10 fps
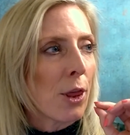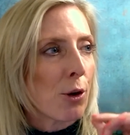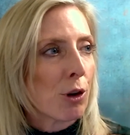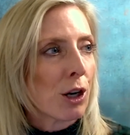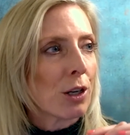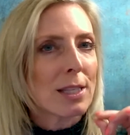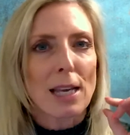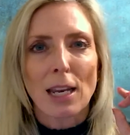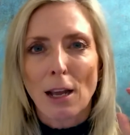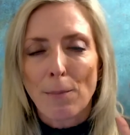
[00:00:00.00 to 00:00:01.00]
through
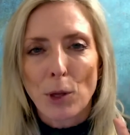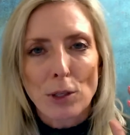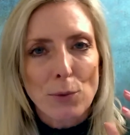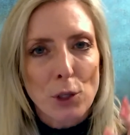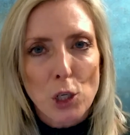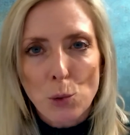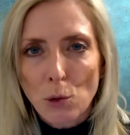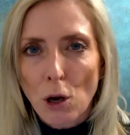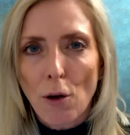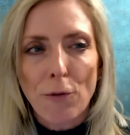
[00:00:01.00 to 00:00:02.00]
setting up those virtual
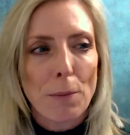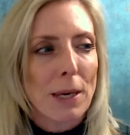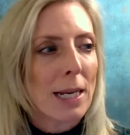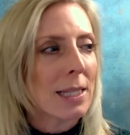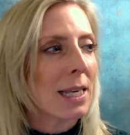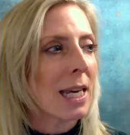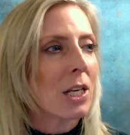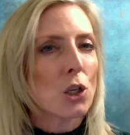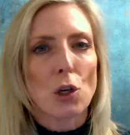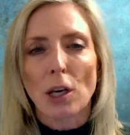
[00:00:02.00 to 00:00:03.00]
coffee
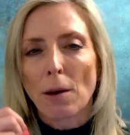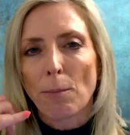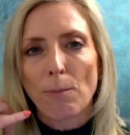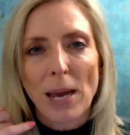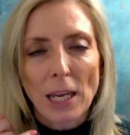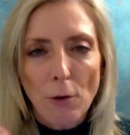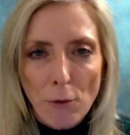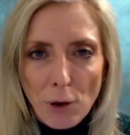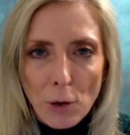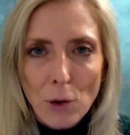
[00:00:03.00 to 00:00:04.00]
meetings. You can make a
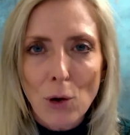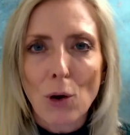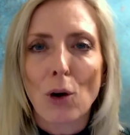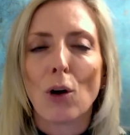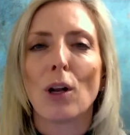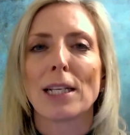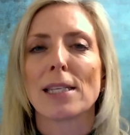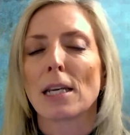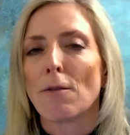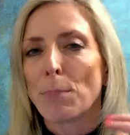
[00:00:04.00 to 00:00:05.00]
phone call
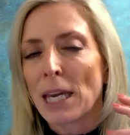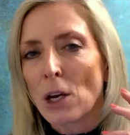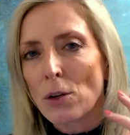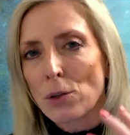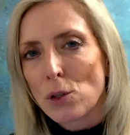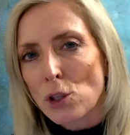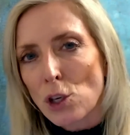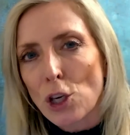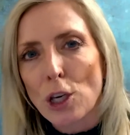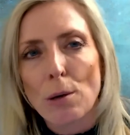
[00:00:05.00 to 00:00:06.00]
instead of being on
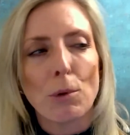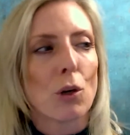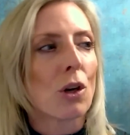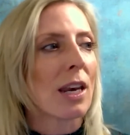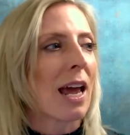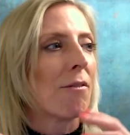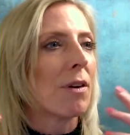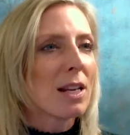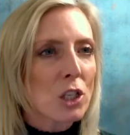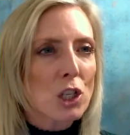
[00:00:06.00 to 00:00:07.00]
Zoom. You can have
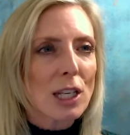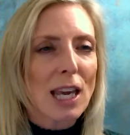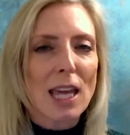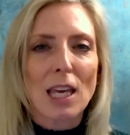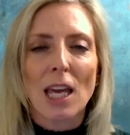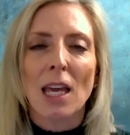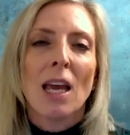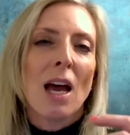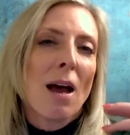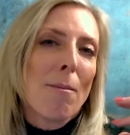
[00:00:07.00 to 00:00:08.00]
lunch together.
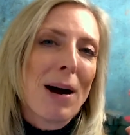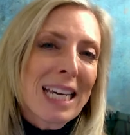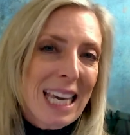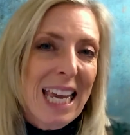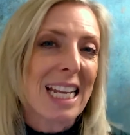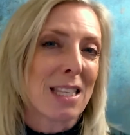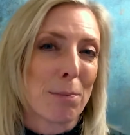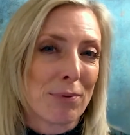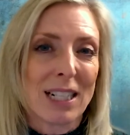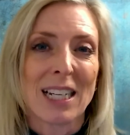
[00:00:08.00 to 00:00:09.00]
My kids are
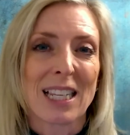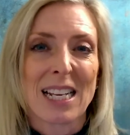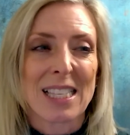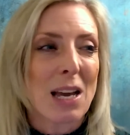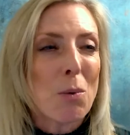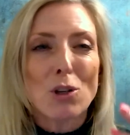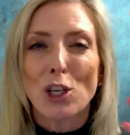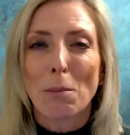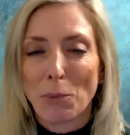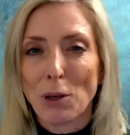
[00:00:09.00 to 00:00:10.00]
brilliant at this. They're
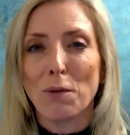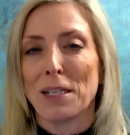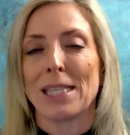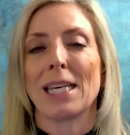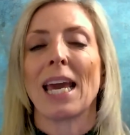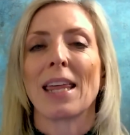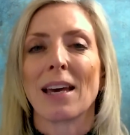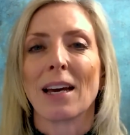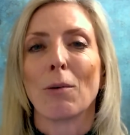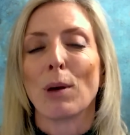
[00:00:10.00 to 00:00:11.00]
watching movies
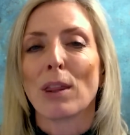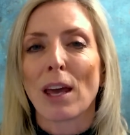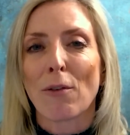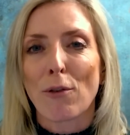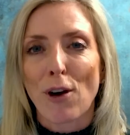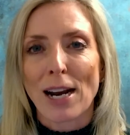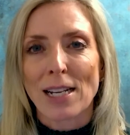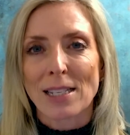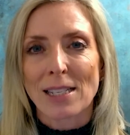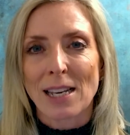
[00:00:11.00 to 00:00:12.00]
together with their
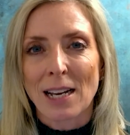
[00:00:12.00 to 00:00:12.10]
friends